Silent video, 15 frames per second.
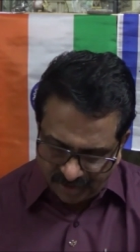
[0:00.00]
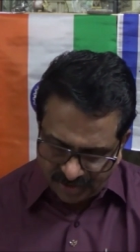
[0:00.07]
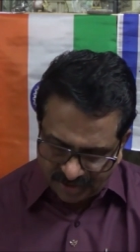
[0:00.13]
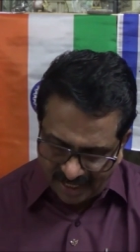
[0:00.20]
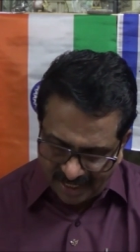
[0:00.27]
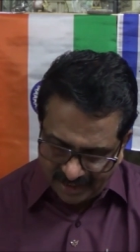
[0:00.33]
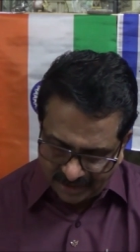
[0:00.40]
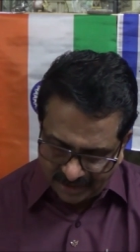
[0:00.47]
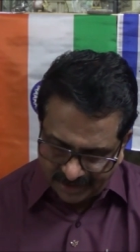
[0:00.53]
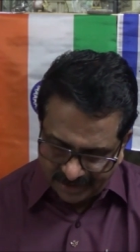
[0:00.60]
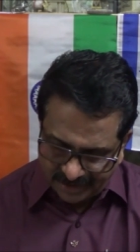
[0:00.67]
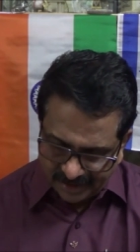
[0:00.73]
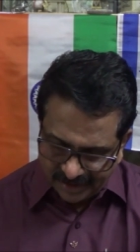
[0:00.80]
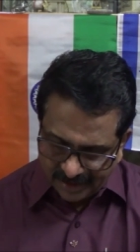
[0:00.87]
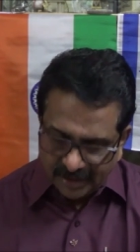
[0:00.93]
the
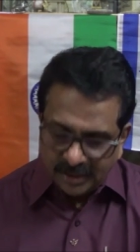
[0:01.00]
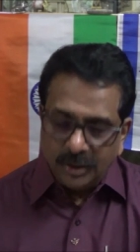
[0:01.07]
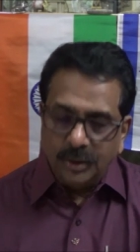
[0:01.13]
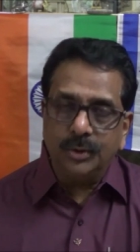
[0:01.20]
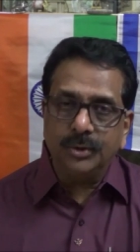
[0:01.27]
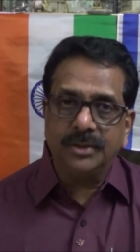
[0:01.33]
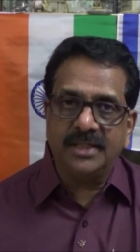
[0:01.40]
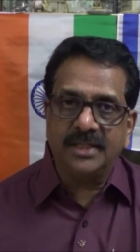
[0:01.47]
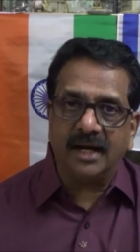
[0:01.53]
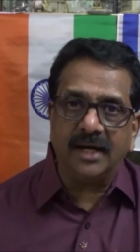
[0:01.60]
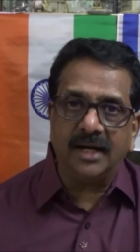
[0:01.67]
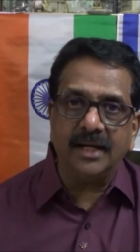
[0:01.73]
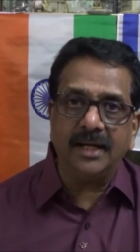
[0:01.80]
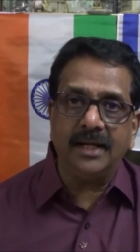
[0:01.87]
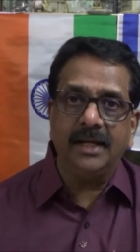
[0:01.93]
saints who
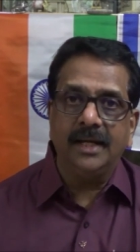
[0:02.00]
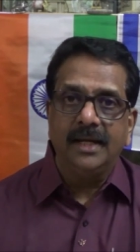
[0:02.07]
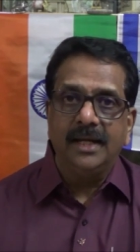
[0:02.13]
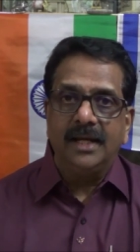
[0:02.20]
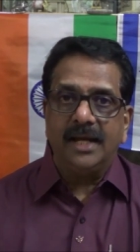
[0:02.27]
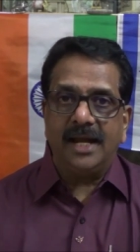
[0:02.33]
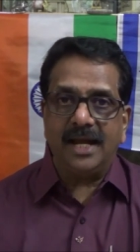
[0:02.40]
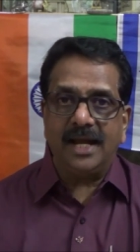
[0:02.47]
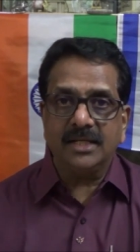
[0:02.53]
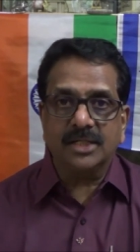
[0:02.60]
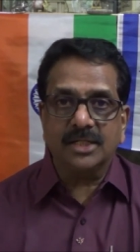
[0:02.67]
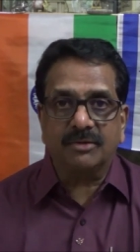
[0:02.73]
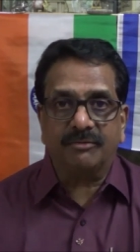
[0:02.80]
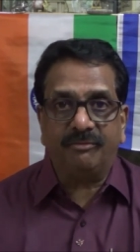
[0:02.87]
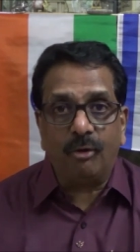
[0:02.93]
die
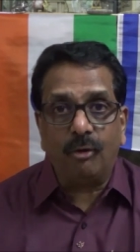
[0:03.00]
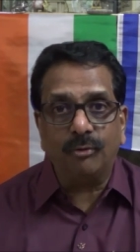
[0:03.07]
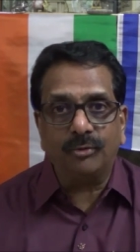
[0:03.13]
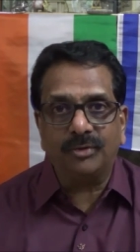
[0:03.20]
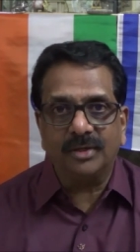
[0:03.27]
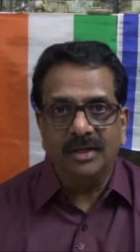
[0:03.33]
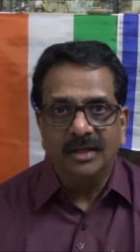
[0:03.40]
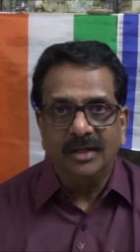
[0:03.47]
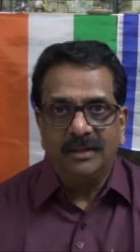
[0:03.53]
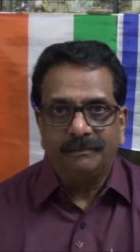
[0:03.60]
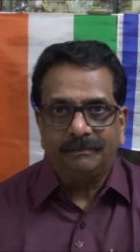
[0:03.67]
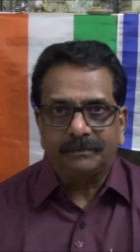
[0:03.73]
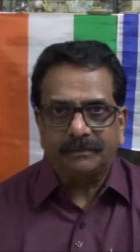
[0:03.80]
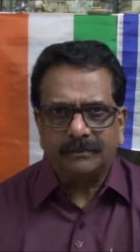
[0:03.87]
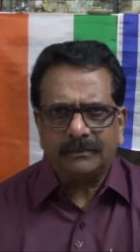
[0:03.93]
henceforth
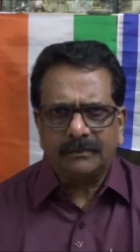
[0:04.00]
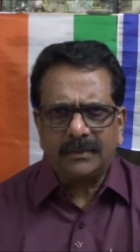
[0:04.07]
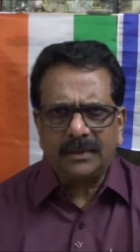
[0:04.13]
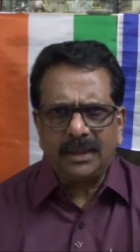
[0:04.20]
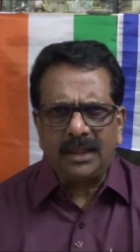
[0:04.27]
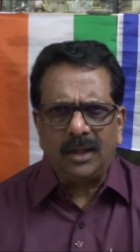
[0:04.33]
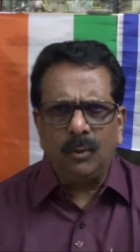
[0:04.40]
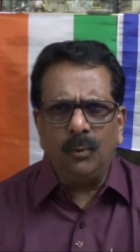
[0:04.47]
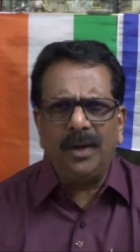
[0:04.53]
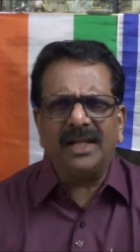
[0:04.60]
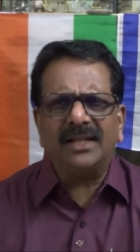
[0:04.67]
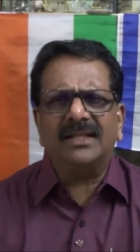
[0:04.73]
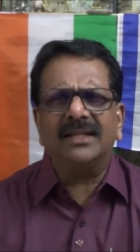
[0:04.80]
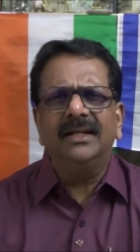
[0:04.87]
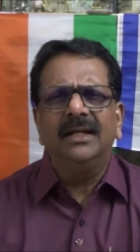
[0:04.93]

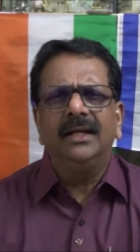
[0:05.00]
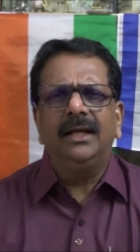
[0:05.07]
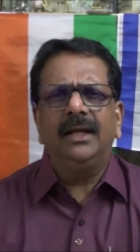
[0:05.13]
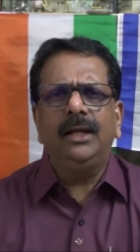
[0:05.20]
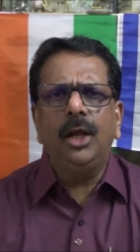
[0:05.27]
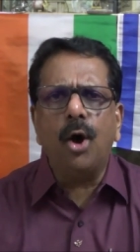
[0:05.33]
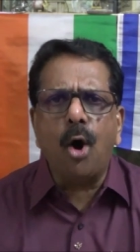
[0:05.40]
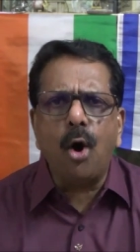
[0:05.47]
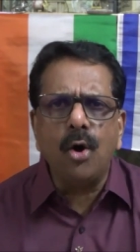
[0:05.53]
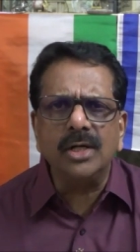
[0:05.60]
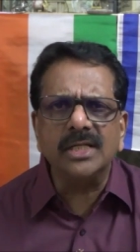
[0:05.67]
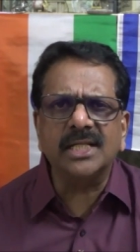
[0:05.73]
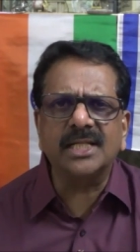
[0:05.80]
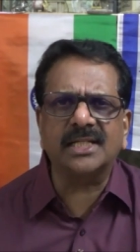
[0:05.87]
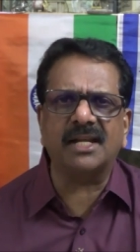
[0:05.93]
with
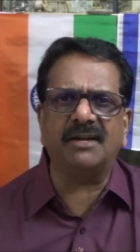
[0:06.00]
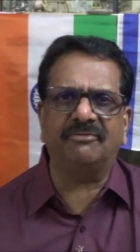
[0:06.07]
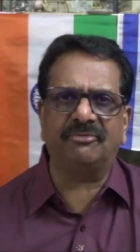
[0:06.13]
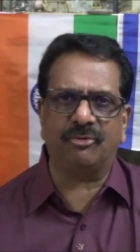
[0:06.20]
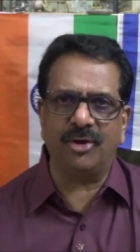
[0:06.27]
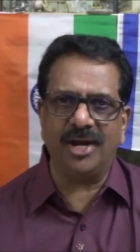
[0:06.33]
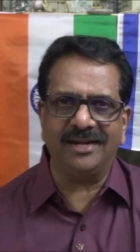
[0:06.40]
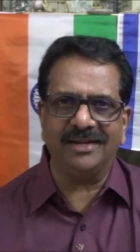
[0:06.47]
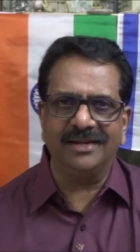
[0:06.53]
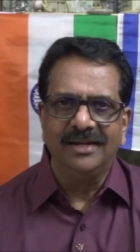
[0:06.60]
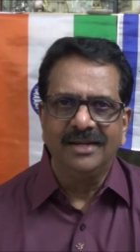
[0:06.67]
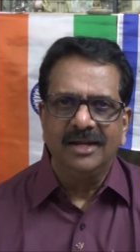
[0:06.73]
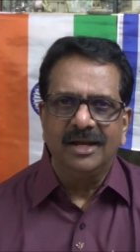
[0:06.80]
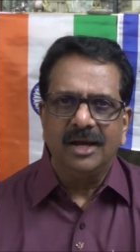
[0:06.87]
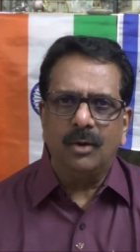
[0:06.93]
long suffering,
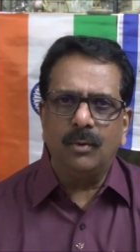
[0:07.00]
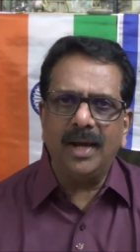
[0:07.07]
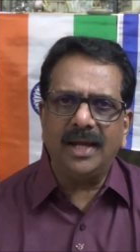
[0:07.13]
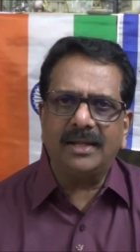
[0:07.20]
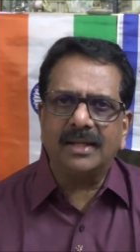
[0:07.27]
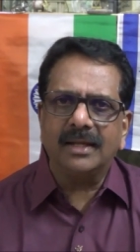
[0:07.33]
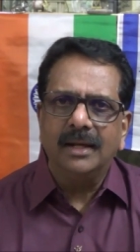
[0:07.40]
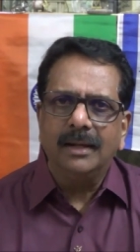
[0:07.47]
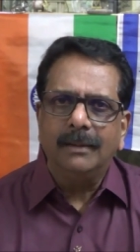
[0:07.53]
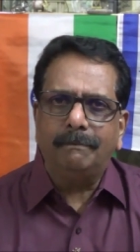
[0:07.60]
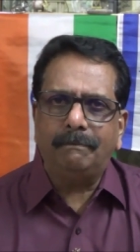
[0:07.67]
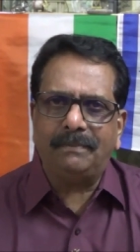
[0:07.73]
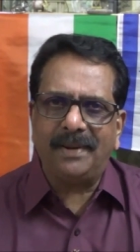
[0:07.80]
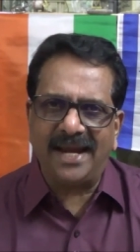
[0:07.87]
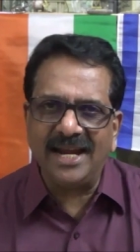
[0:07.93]
with
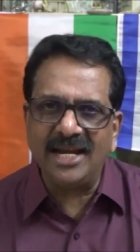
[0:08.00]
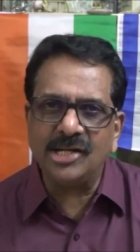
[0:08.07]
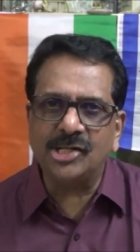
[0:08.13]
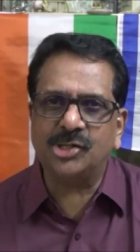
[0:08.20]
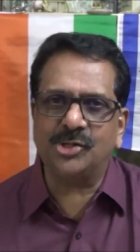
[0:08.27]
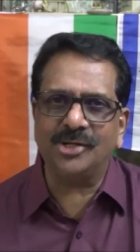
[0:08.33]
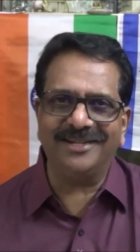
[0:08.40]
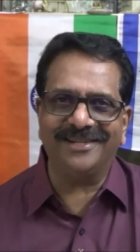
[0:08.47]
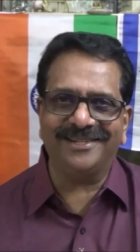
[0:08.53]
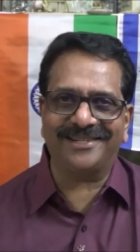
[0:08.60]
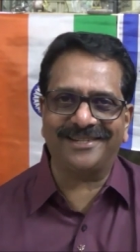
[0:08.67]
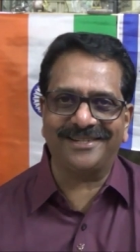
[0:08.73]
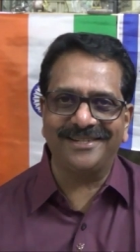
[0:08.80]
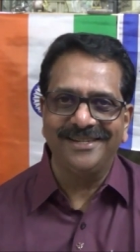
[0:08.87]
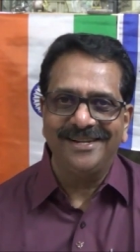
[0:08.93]

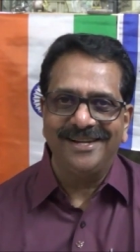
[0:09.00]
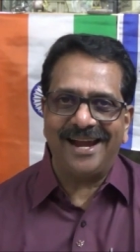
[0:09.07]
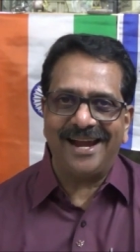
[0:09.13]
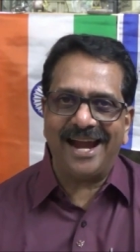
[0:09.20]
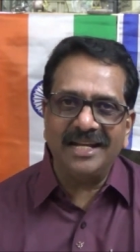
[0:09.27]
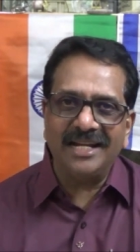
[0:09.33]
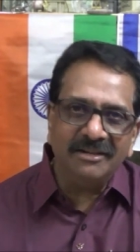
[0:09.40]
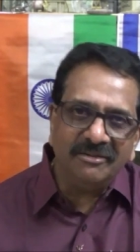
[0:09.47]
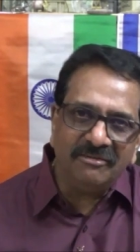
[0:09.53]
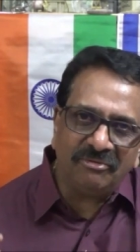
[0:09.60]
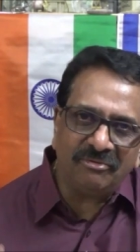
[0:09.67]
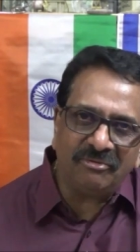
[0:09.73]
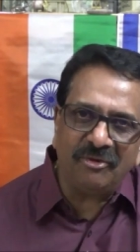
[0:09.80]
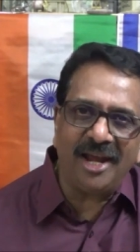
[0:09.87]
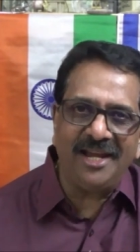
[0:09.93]
patience and in
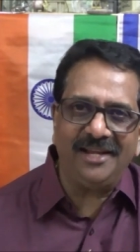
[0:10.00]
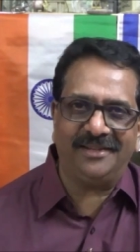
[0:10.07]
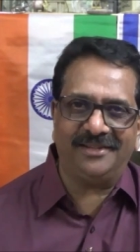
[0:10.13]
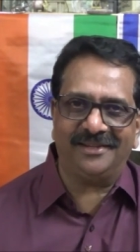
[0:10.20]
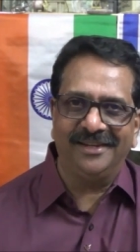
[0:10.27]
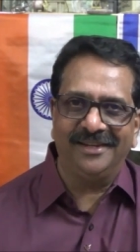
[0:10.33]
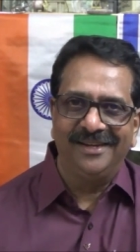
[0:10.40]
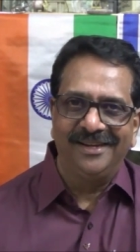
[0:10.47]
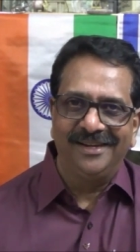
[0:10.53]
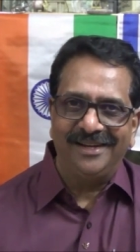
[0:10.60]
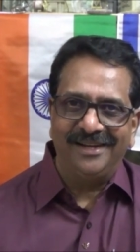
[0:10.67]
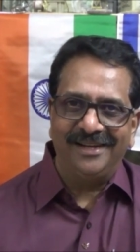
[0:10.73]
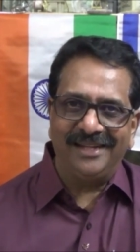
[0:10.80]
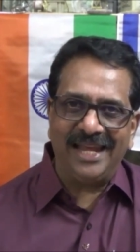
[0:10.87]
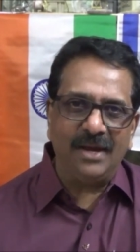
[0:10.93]
faith
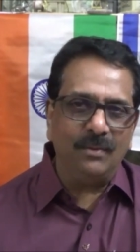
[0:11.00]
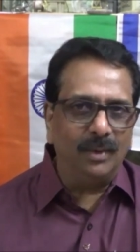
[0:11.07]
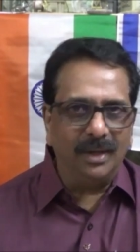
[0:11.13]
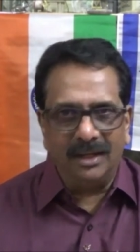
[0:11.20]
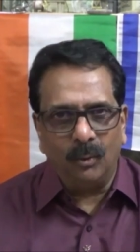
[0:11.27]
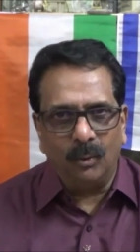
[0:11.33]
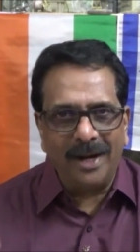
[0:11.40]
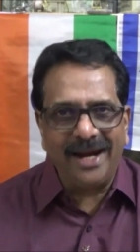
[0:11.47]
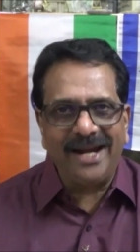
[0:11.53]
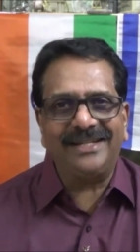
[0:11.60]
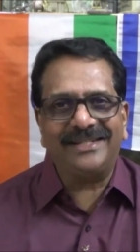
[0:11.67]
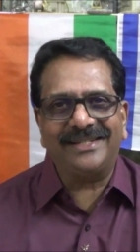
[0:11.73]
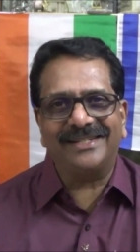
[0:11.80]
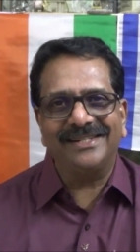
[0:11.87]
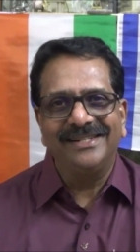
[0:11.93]
they will
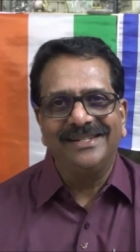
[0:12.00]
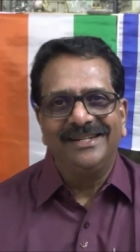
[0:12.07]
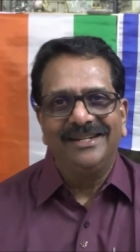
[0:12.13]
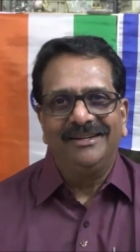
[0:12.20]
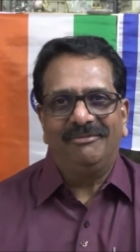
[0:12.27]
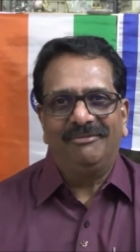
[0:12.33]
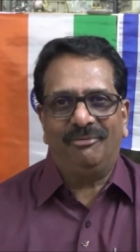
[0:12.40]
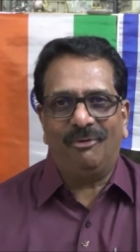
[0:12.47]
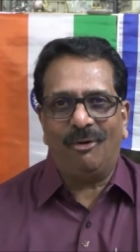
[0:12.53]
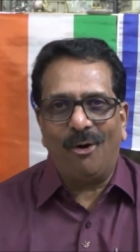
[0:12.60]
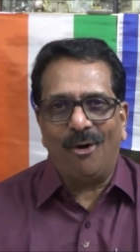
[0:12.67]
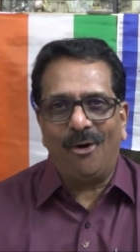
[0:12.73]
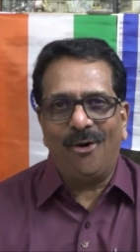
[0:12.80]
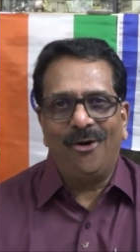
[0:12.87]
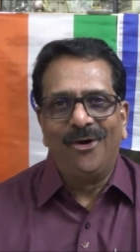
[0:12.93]
wait
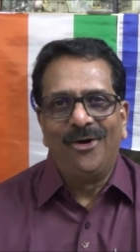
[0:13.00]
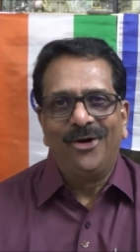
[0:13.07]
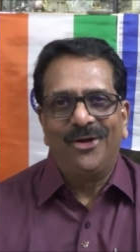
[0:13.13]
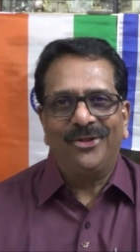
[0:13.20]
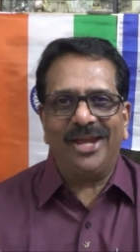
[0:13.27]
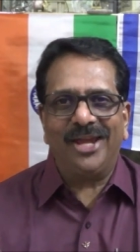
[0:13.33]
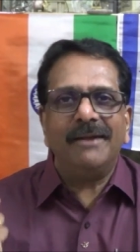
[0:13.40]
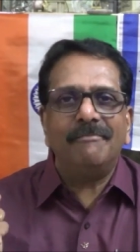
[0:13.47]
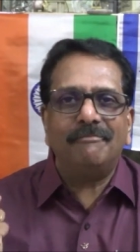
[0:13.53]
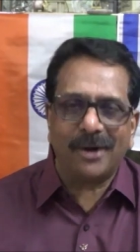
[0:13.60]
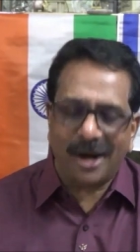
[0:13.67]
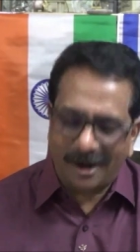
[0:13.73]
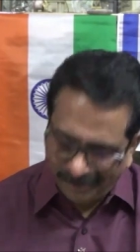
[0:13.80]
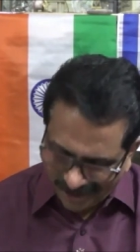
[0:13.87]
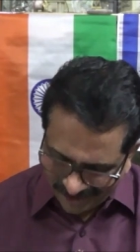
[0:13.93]
for their
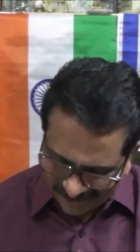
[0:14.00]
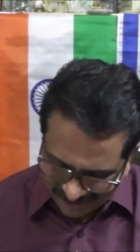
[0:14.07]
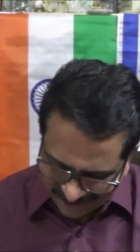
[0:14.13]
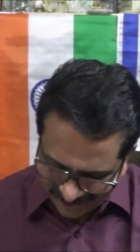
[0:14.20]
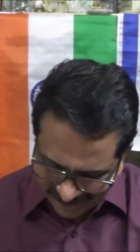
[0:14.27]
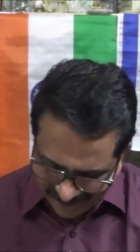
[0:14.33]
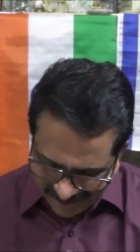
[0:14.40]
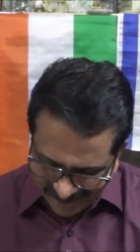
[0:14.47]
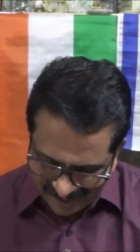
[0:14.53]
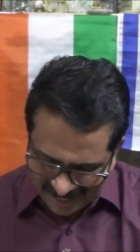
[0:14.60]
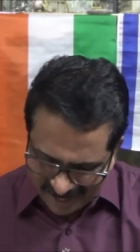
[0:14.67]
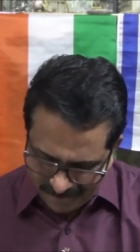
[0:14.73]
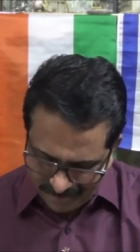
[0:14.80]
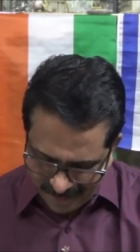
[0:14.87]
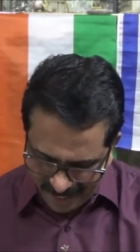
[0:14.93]
promise.
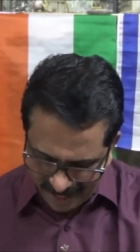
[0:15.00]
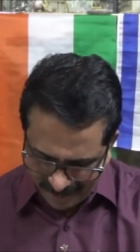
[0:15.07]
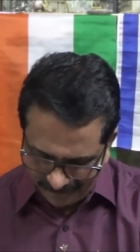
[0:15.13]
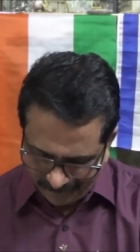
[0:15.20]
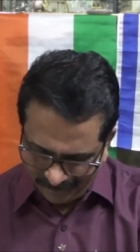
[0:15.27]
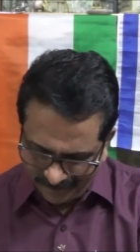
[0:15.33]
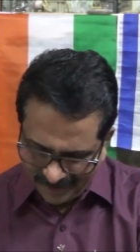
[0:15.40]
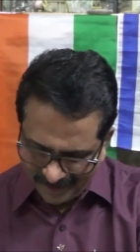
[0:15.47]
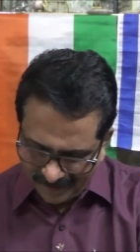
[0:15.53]
Amen.